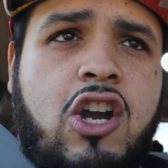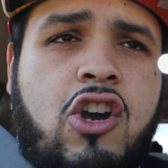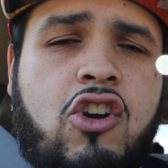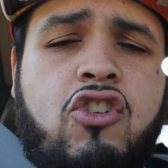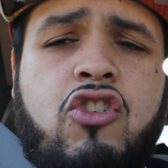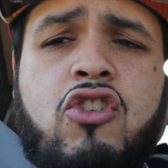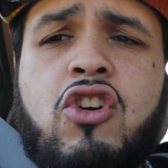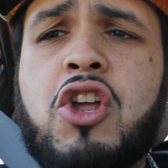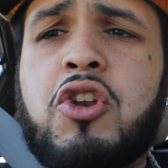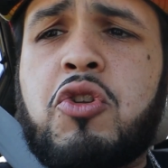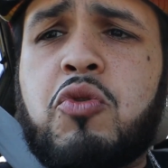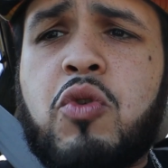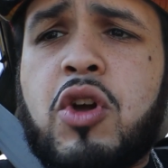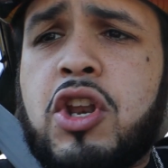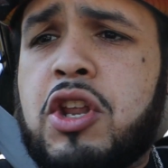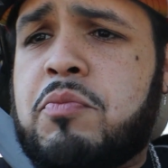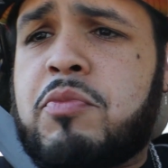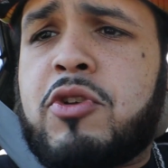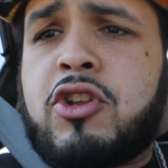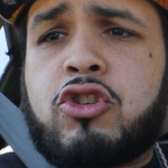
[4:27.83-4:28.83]
Oh, I don't
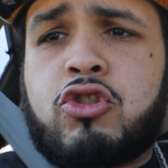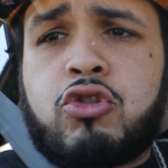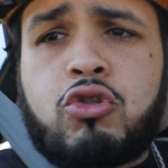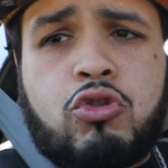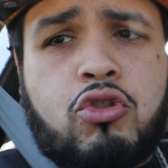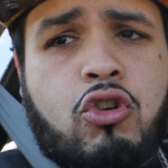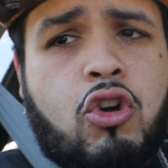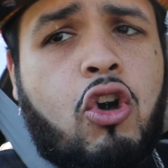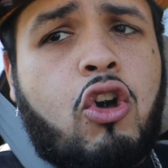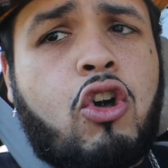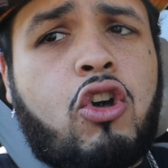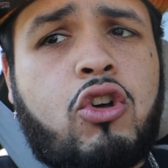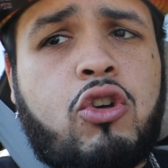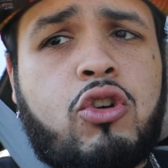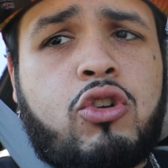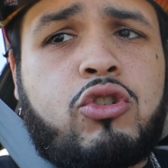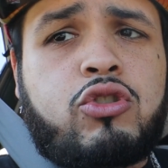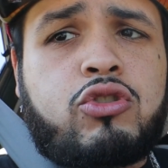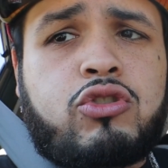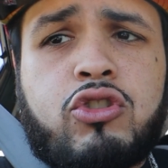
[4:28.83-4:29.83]
want to be too
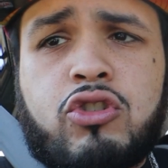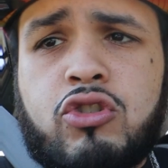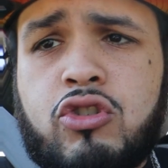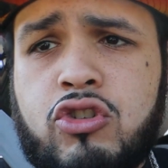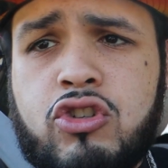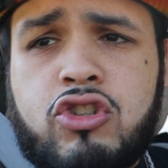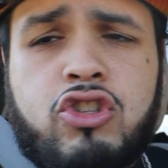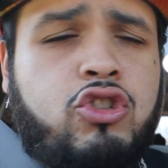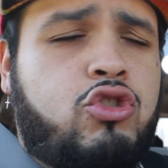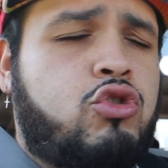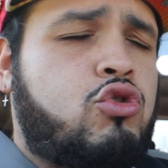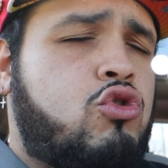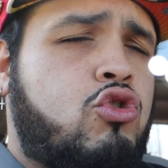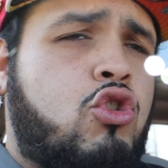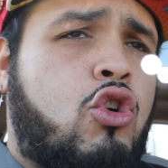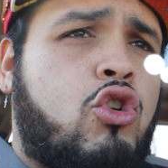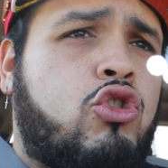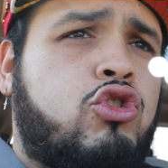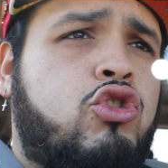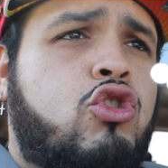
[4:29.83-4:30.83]
cold. Oh, it's too
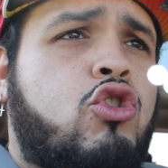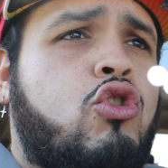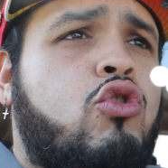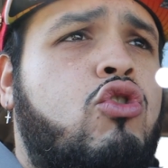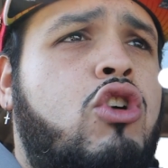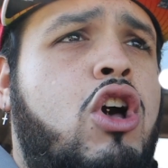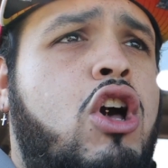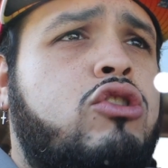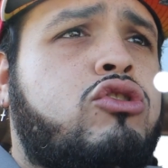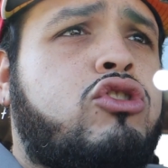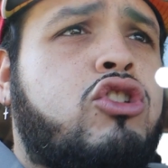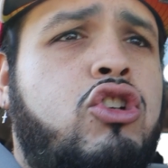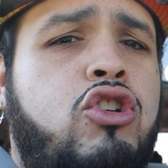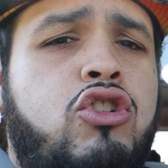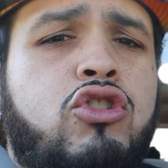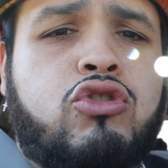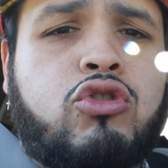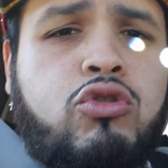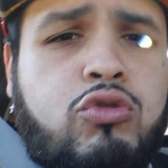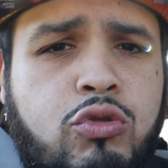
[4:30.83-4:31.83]
cold to go out
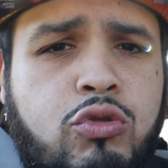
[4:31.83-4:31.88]
there.